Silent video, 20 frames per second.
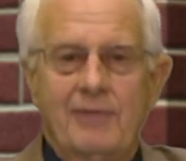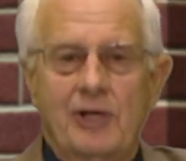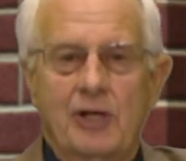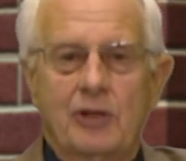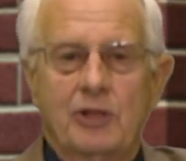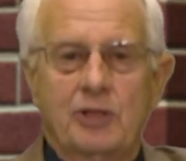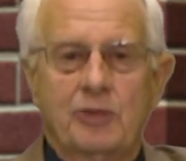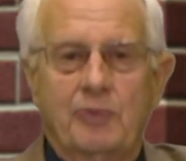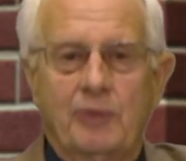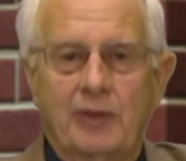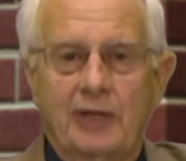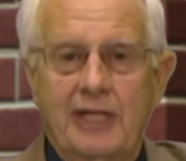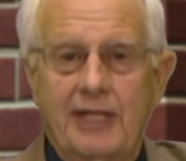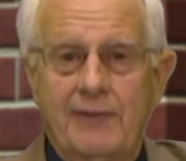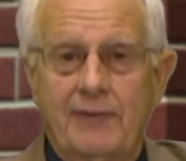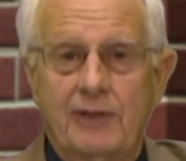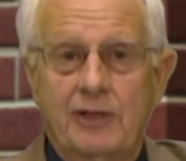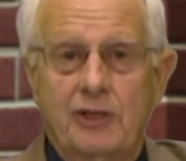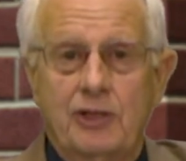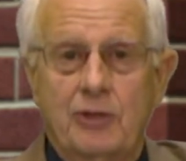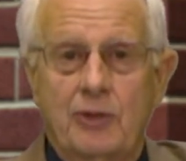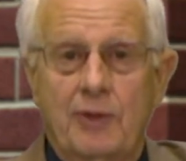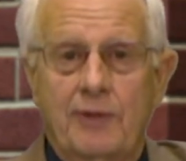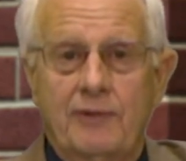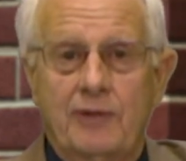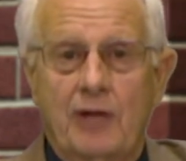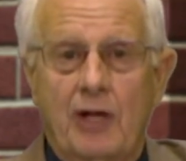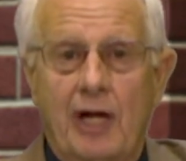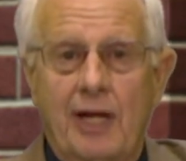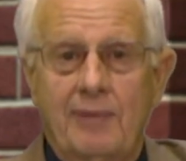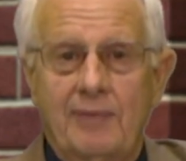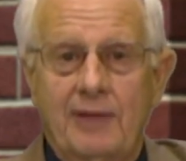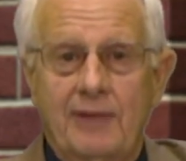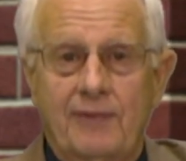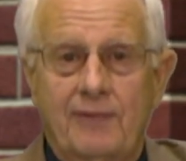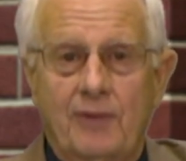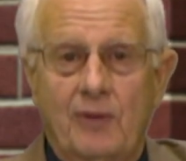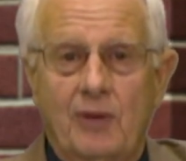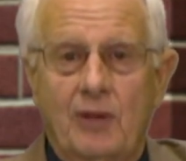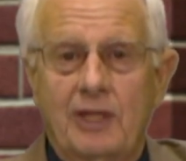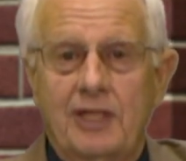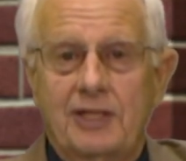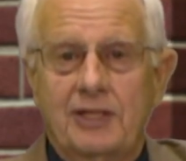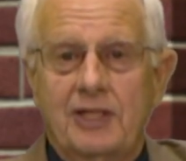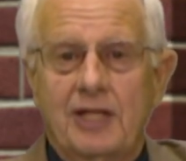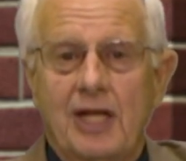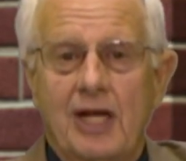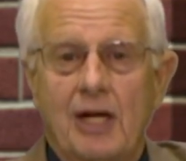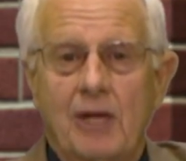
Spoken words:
those believers who have gone before us